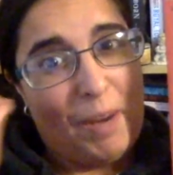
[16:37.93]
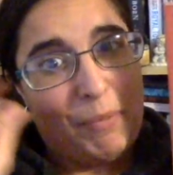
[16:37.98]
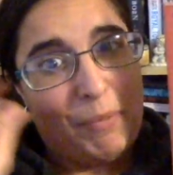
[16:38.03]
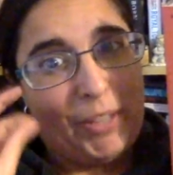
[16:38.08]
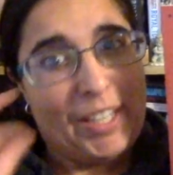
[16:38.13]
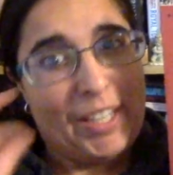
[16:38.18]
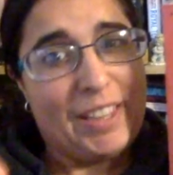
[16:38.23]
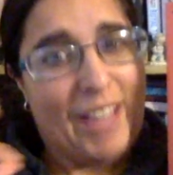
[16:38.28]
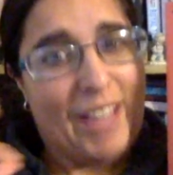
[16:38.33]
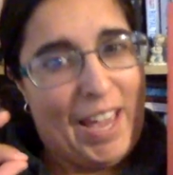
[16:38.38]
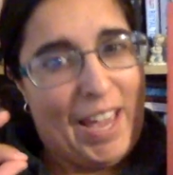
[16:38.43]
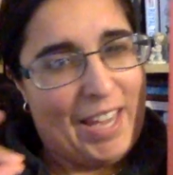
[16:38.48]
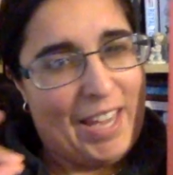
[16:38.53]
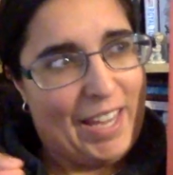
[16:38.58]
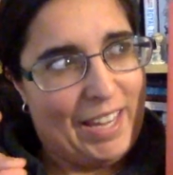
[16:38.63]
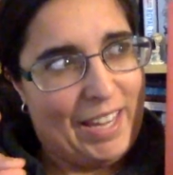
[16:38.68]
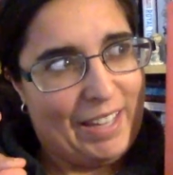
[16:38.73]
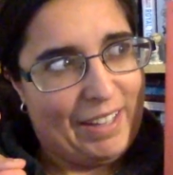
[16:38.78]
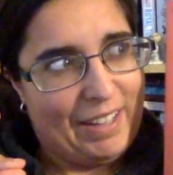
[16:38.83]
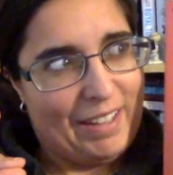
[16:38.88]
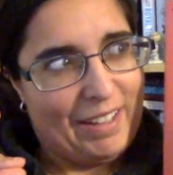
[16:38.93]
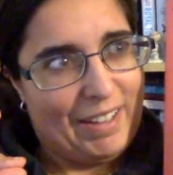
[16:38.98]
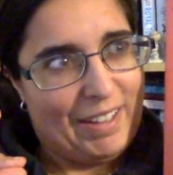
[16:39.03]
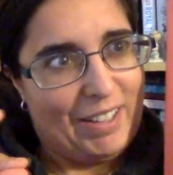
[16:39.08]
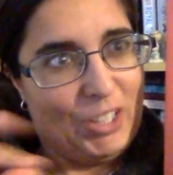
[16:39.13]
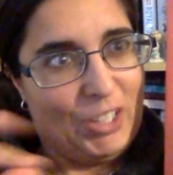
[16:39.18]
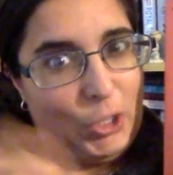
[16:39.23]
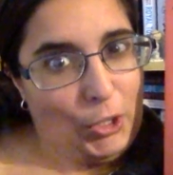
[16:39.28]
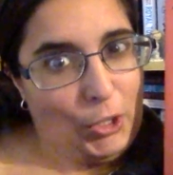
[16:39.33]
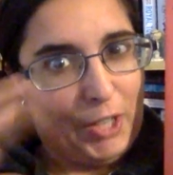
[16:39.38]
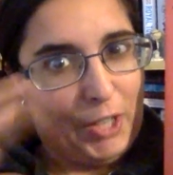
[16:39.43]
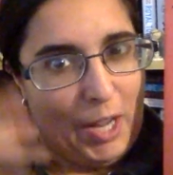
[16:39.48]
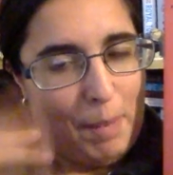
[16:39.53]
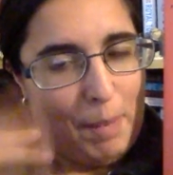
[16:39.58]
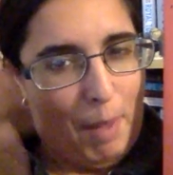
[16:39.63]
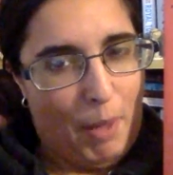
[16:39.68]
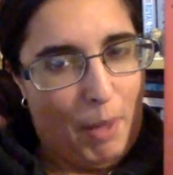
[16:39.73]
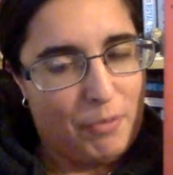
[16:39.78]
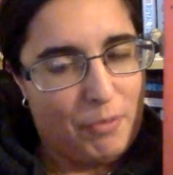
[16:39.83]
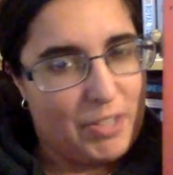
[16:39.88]
really liking learning
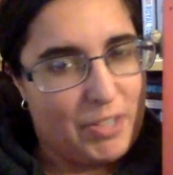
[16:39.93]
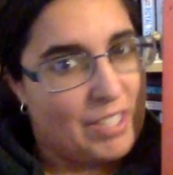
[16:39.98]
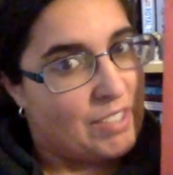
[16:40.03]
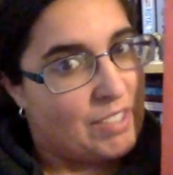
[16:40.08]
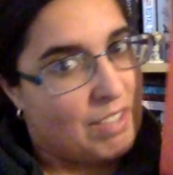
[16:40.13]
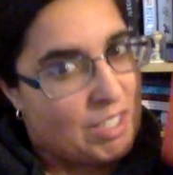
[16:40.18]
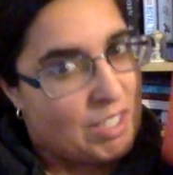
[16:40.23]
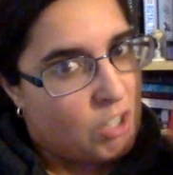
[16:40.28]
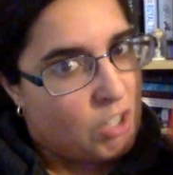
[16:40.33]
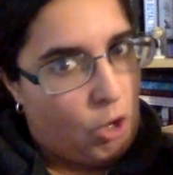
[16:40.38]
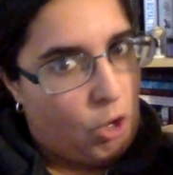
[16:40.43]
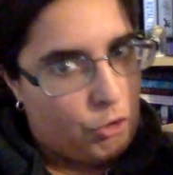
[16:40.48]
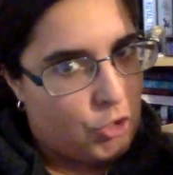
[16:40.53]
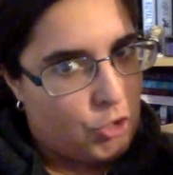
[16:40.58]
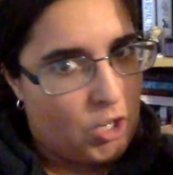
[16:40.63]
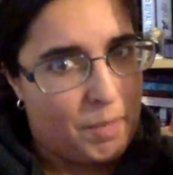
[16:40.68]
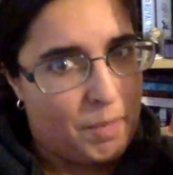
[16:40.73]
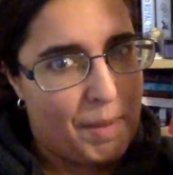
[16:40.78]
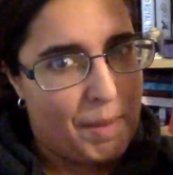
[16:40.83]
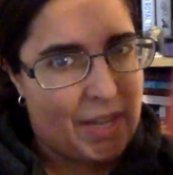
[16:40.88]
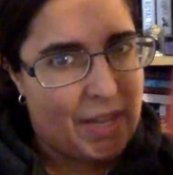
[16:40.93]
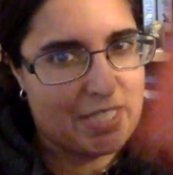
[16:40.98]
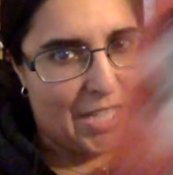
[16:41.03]
about this culture because I